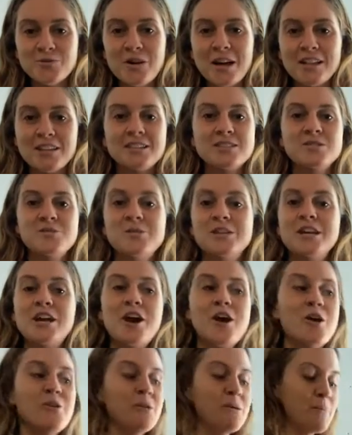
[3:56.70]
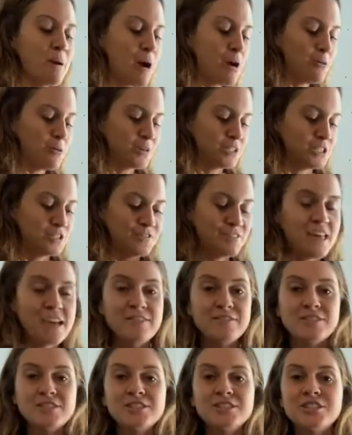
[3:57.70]
well as we go about which
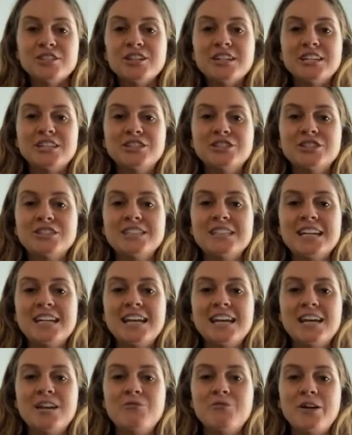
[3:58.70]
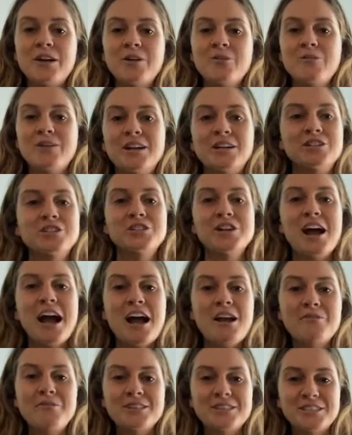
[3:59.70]
flavors you're interested in, what you to
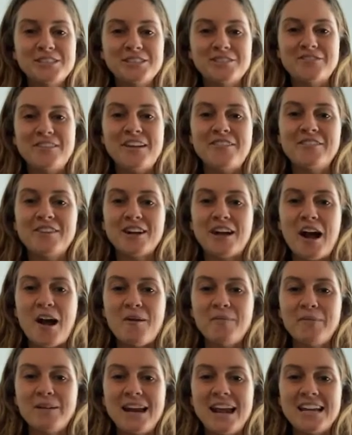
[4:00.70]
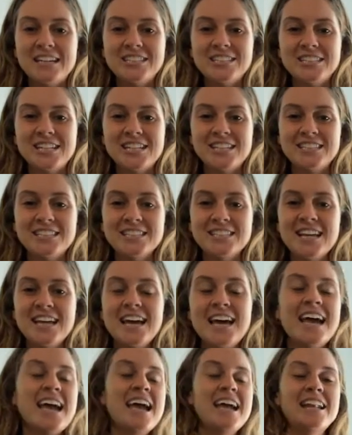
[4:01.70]
try, what's your favorite combinations,
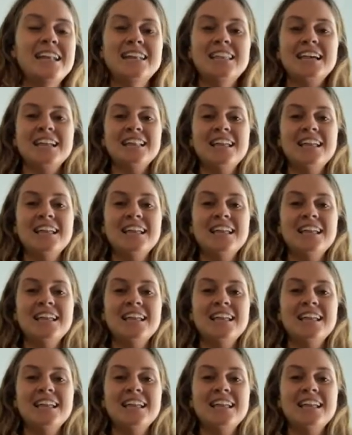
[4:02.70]
anything